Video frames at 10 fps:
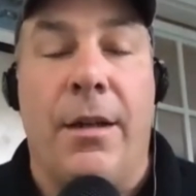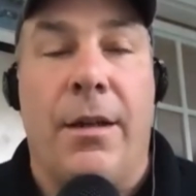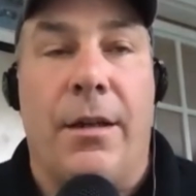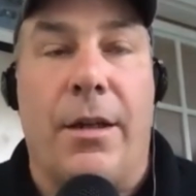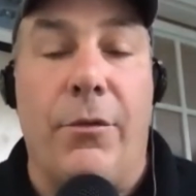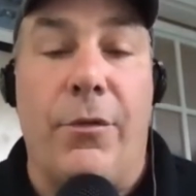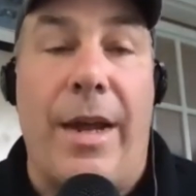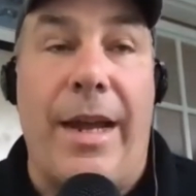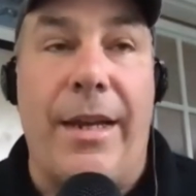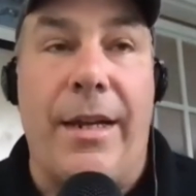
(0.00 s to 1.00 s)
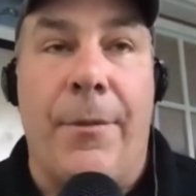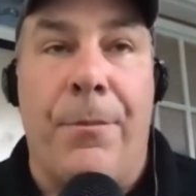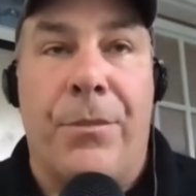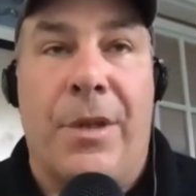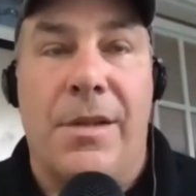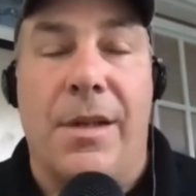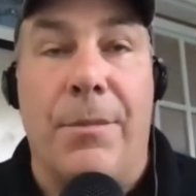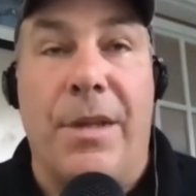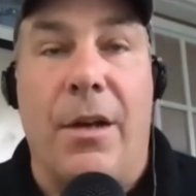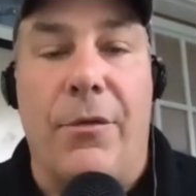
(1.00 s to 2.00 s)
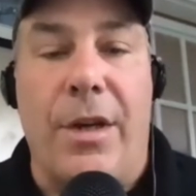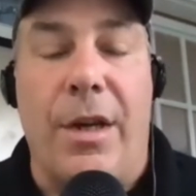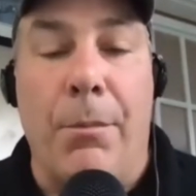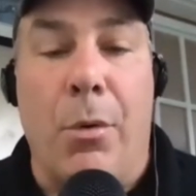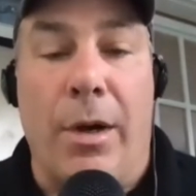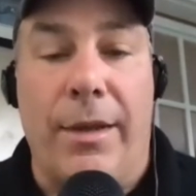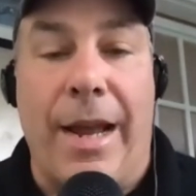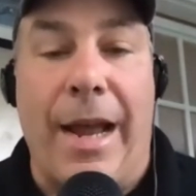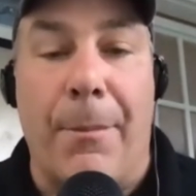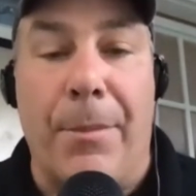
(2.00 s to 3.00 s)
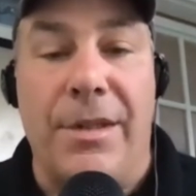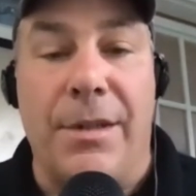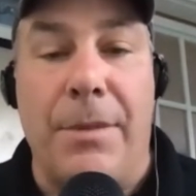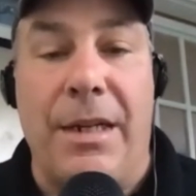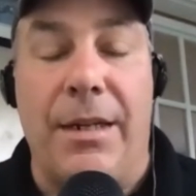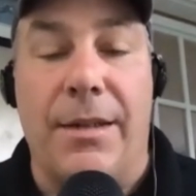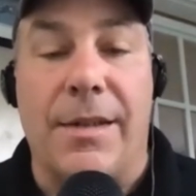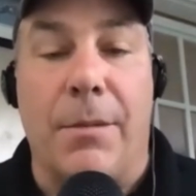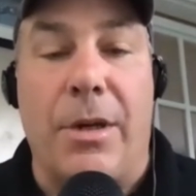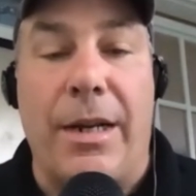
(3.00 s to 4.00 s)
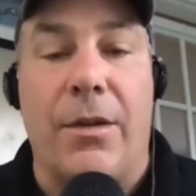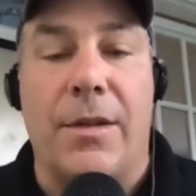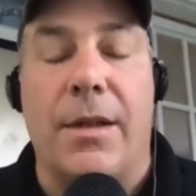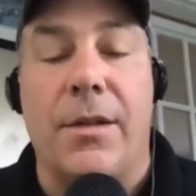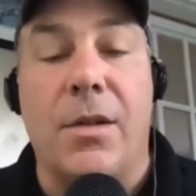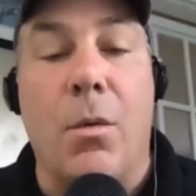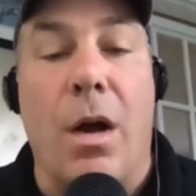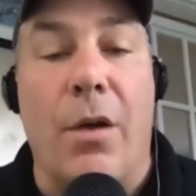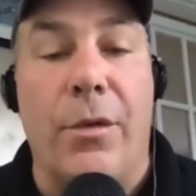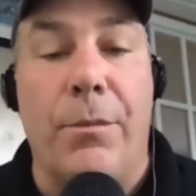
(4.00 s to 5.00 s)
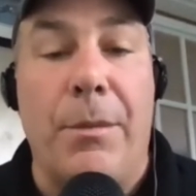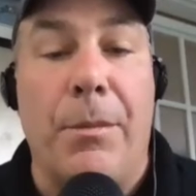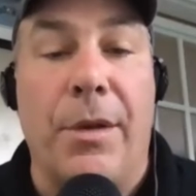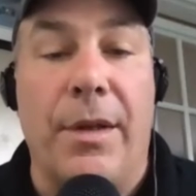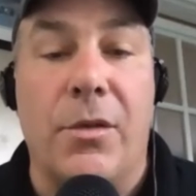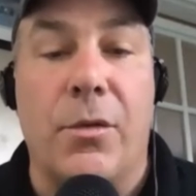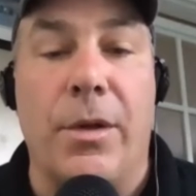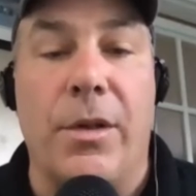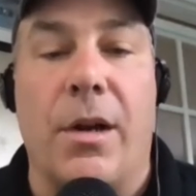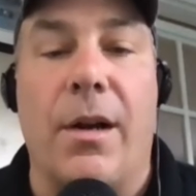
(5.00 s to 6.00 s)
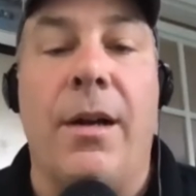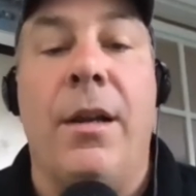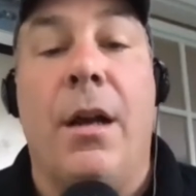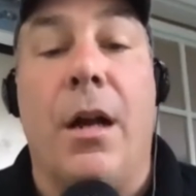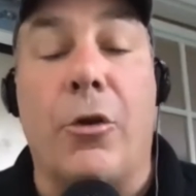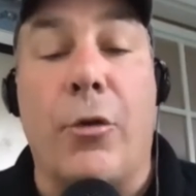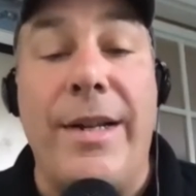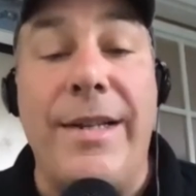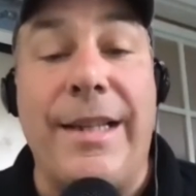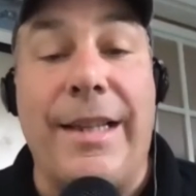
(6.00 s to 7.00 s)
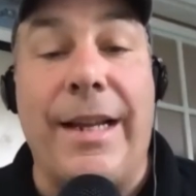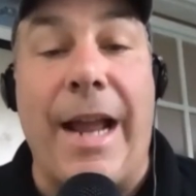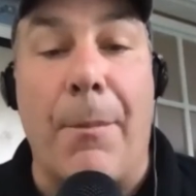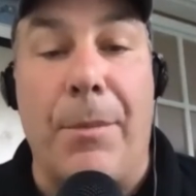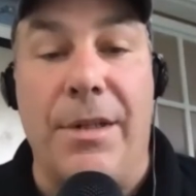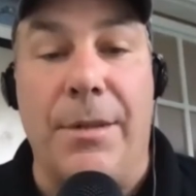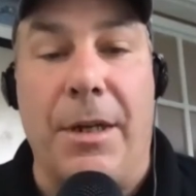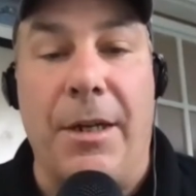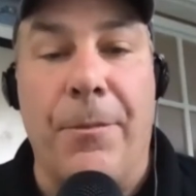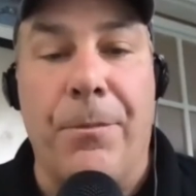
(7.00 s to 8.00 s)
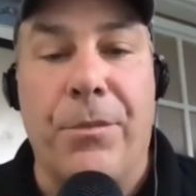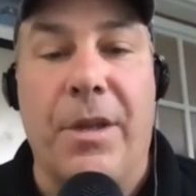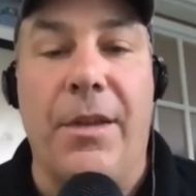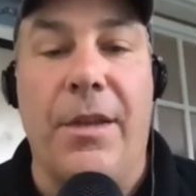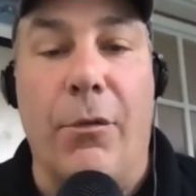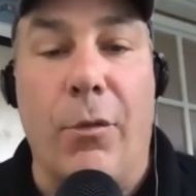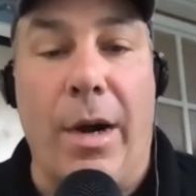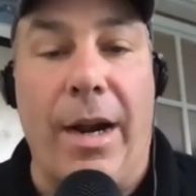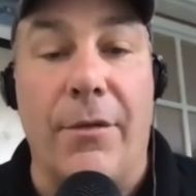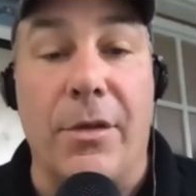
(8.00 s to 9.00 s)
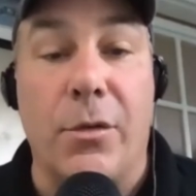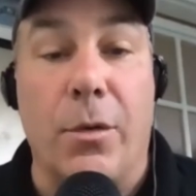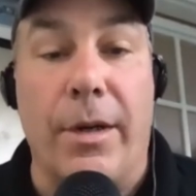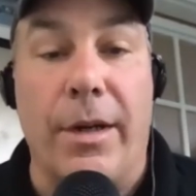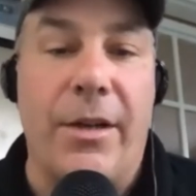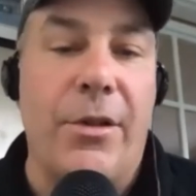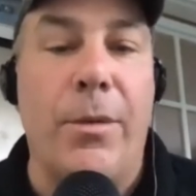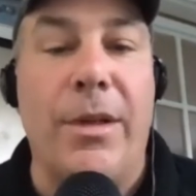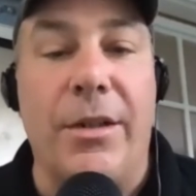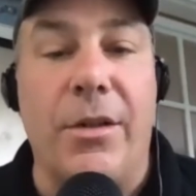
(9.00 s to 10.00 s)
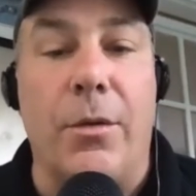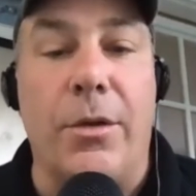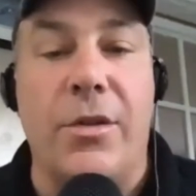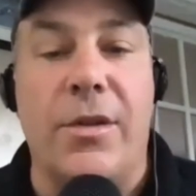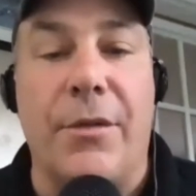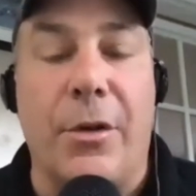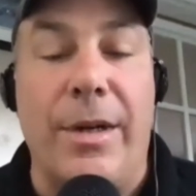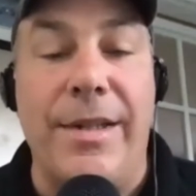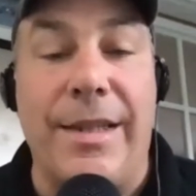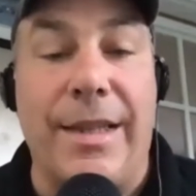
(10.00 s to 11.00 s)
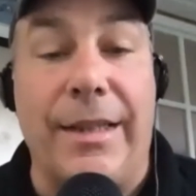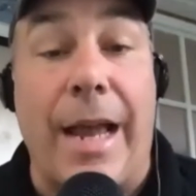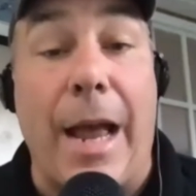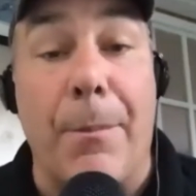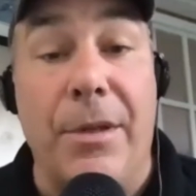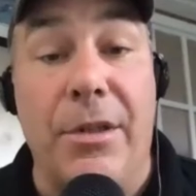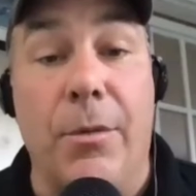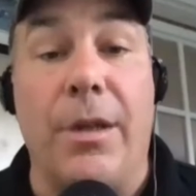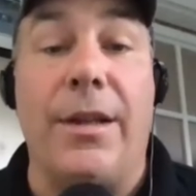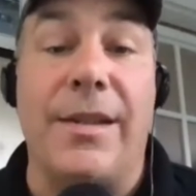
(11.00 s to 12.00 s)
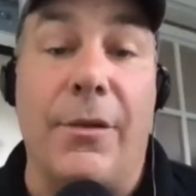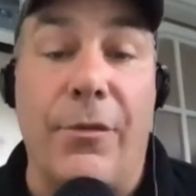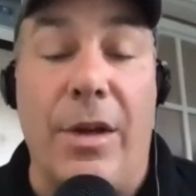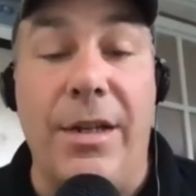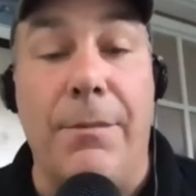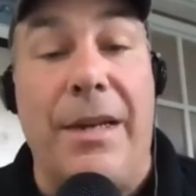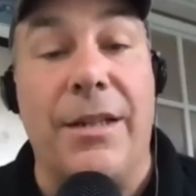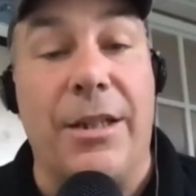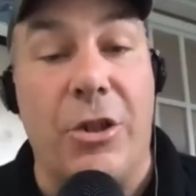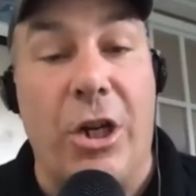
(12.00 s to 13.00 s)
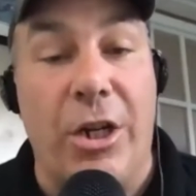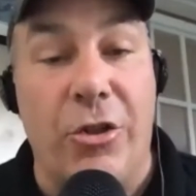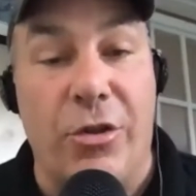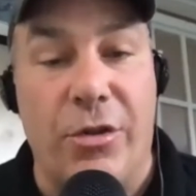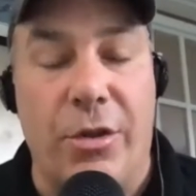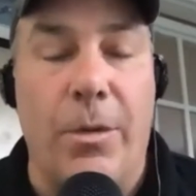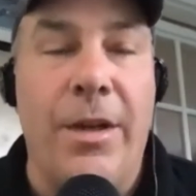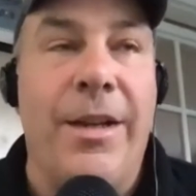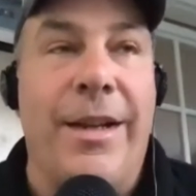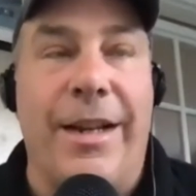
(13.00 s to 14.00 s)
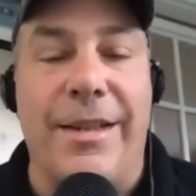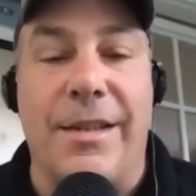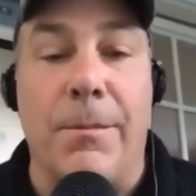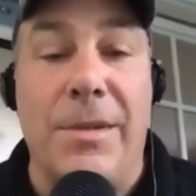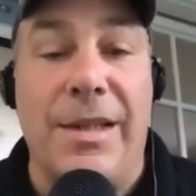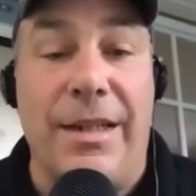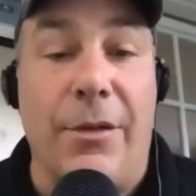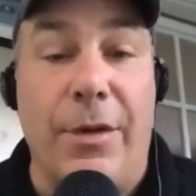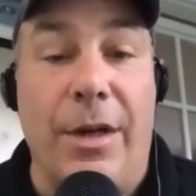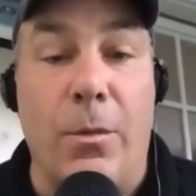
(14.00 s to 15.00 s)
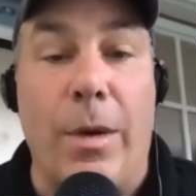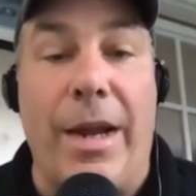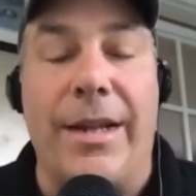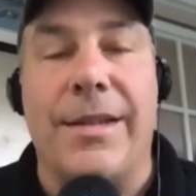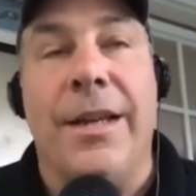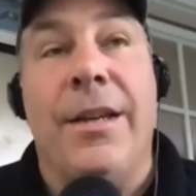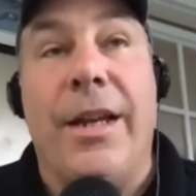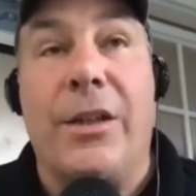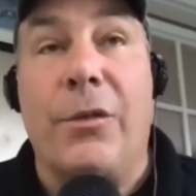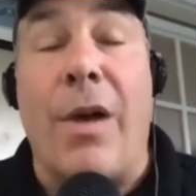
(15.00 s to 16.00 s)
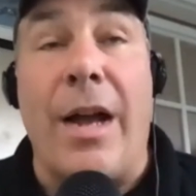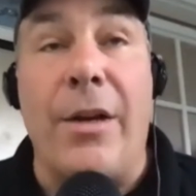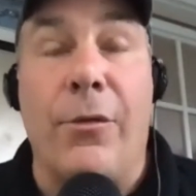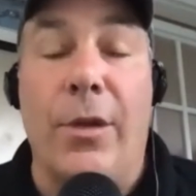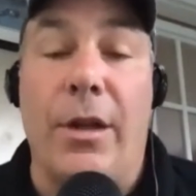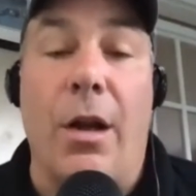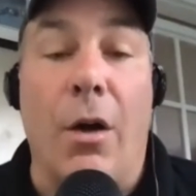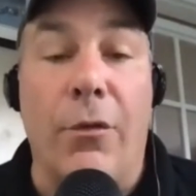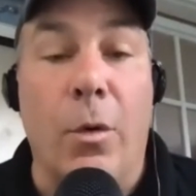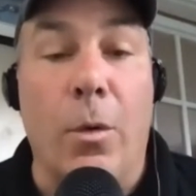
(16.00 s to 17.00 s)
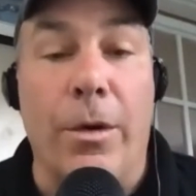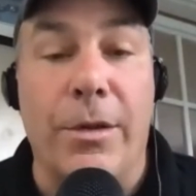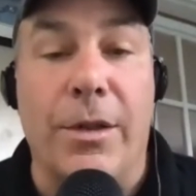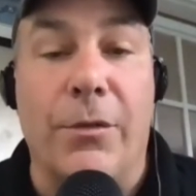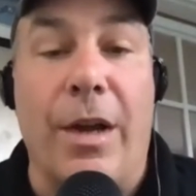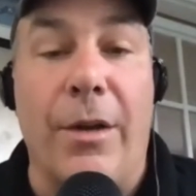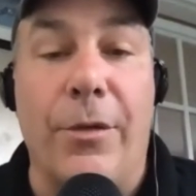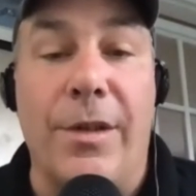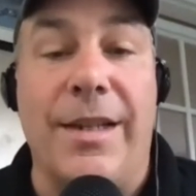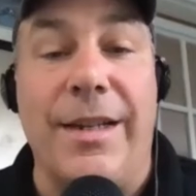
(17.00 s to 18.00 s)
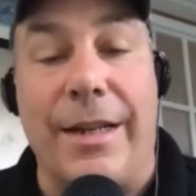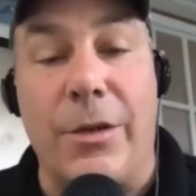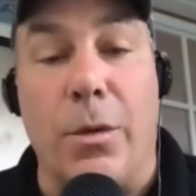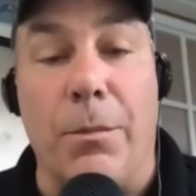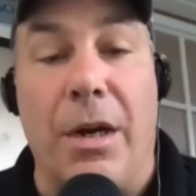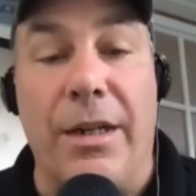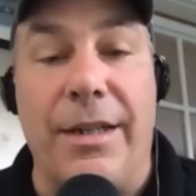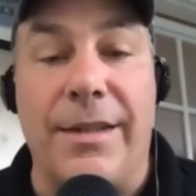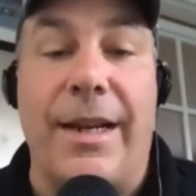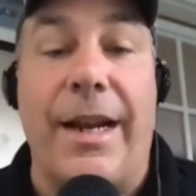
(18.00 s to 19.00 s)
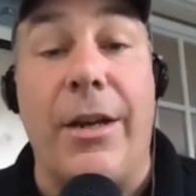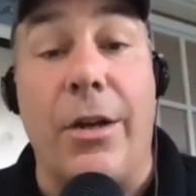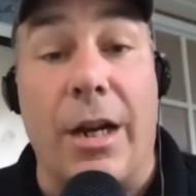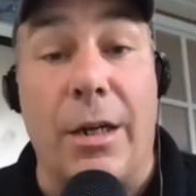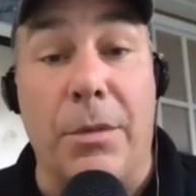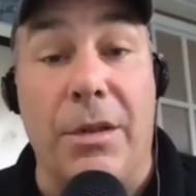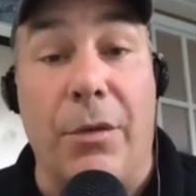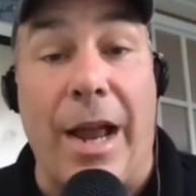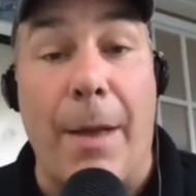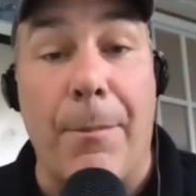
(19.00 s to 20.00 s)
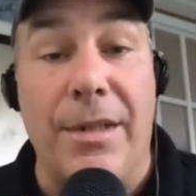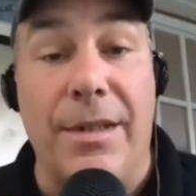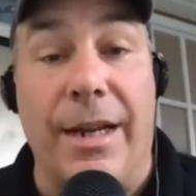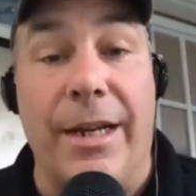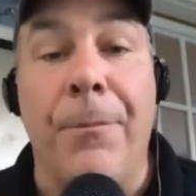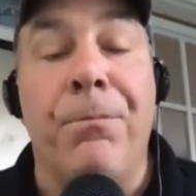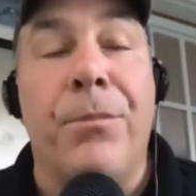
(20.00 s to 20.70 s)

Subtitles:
convey something of import that happened to me to someone else. And so often people think stories are a crazy thing happened to me, and therefore I have a story. And you really don't. You just have a crazy thing that happened to you, unless it fundamentally changes you in some significant way. It's fine for the golf course. It's fine for sitting next to a buddy and saying, "Hey, you're not going to believe what happened today."